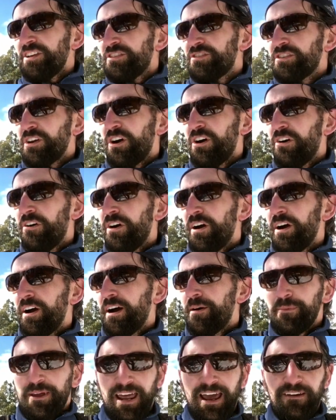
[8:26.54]
So
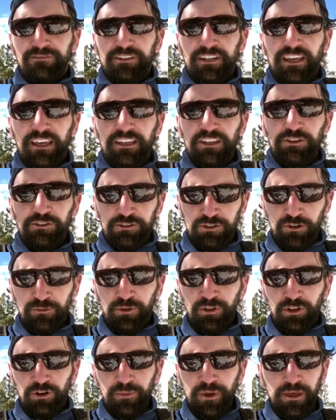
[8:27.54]
I'm gonna have to get used to
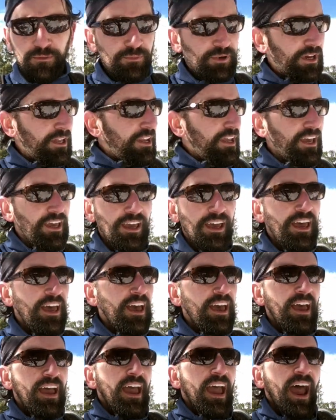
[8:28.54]
them a little bit, but
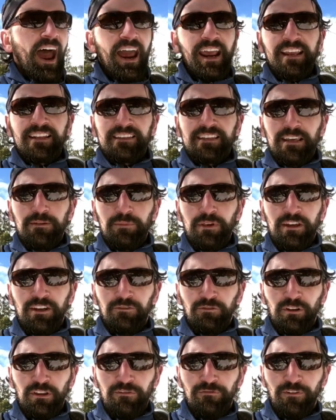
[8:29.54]
I can see it
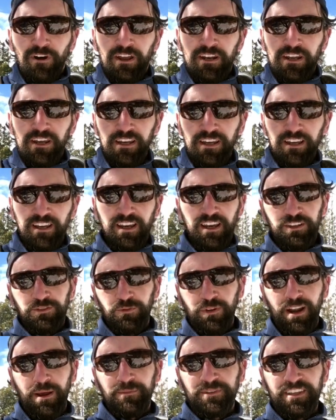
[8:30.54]
being really fun
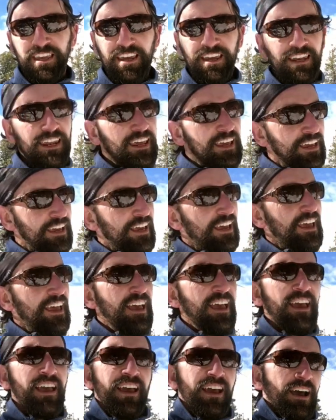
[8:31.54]
because when I'm skiing,
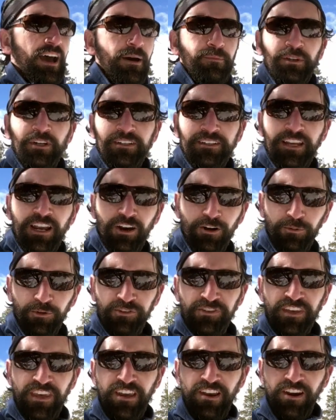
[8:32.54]
I'm a
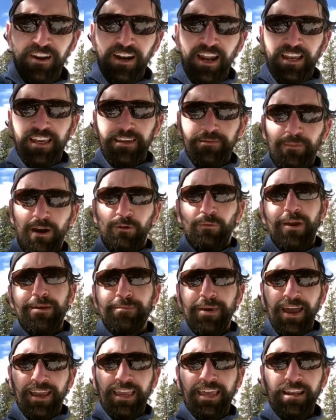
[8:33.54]
terrible skier and I keep my
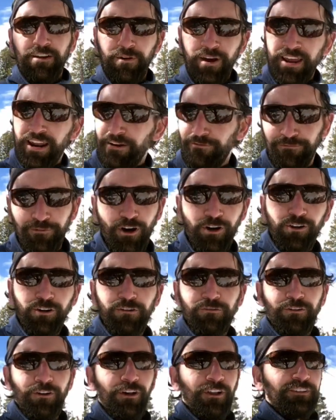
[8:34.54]
weight back anyway and I fall
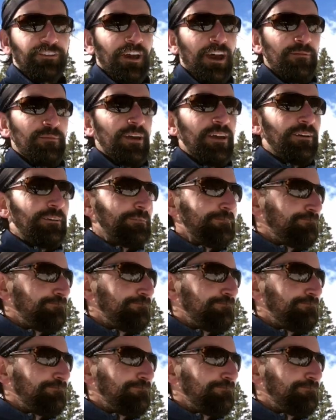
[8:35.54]
over all the time.